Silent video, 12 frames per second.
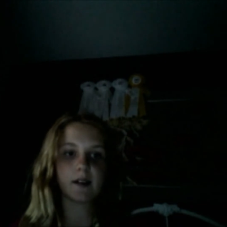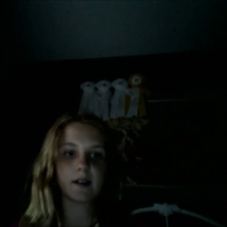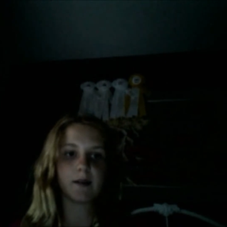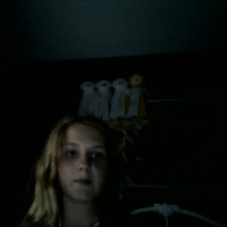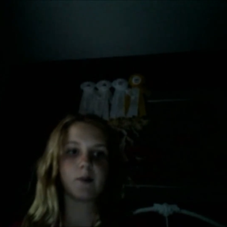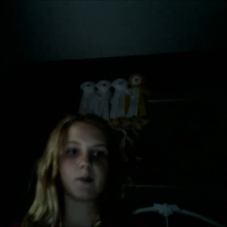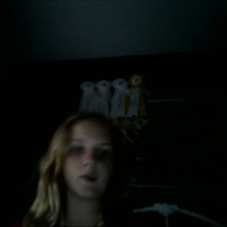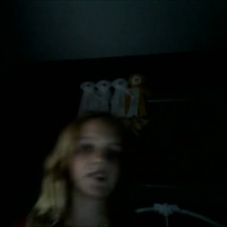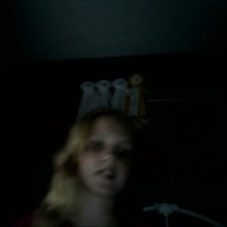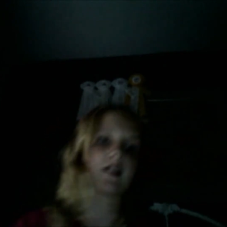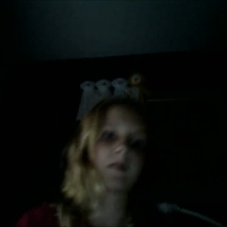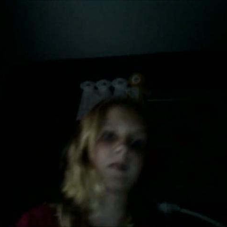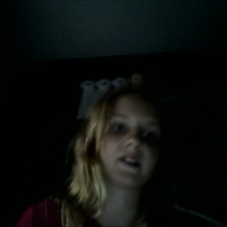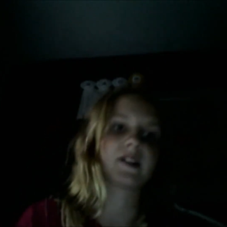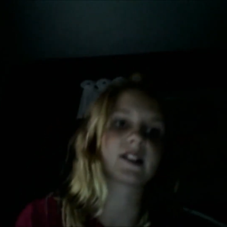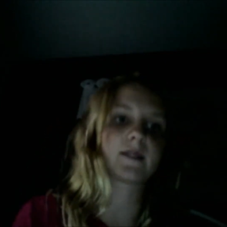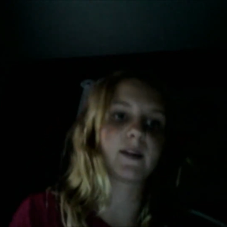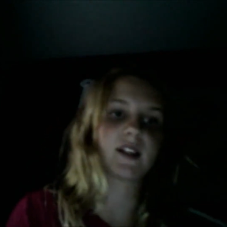um, what's up?
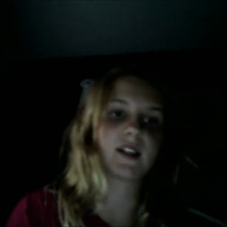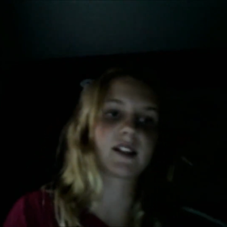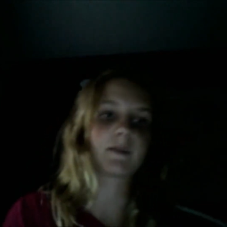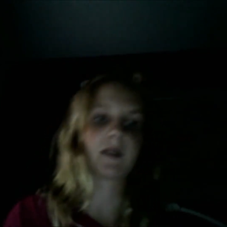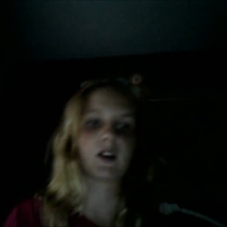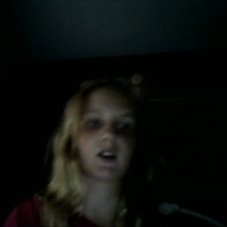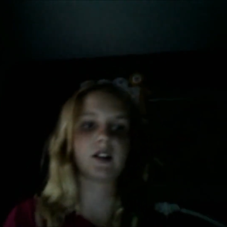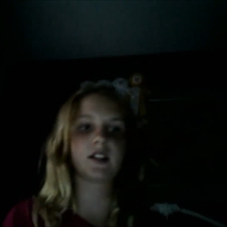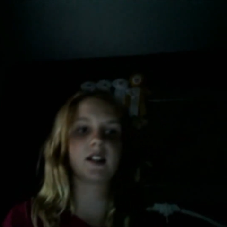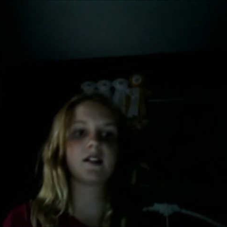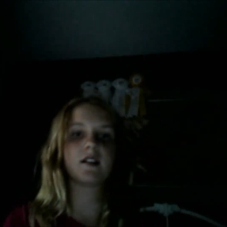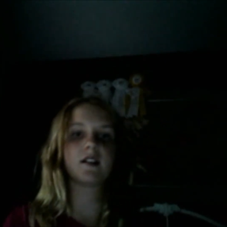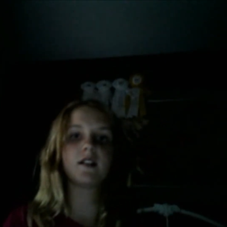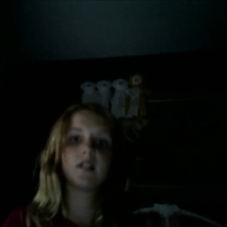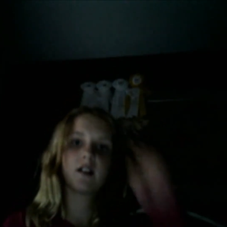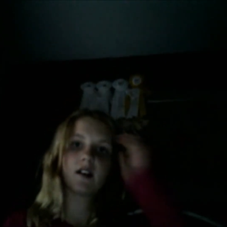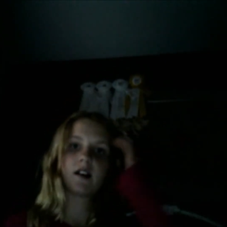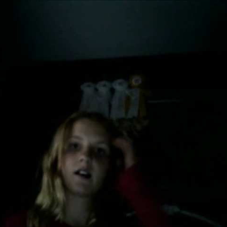It's me, Spirit here.
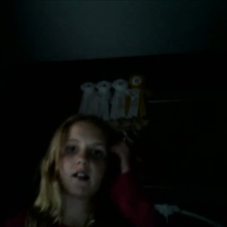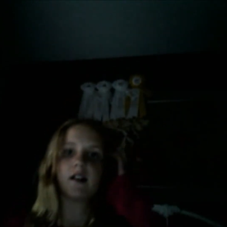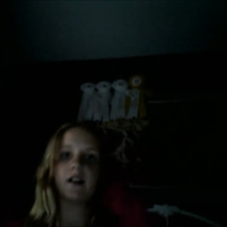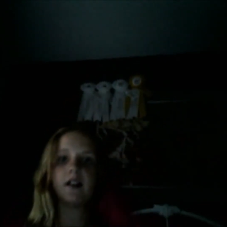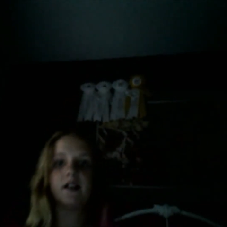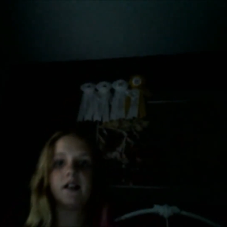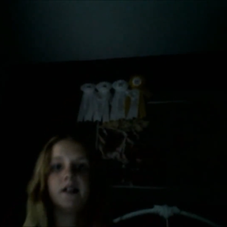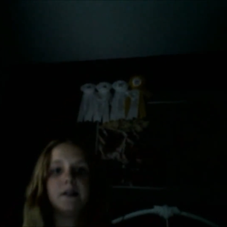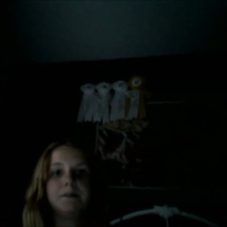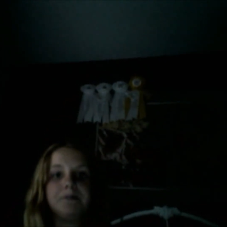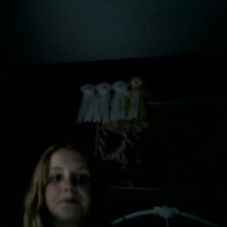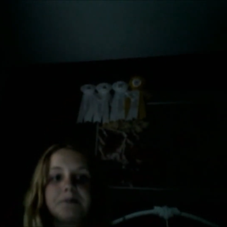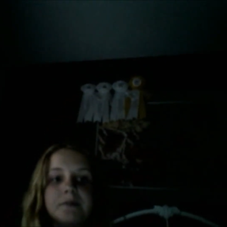Um,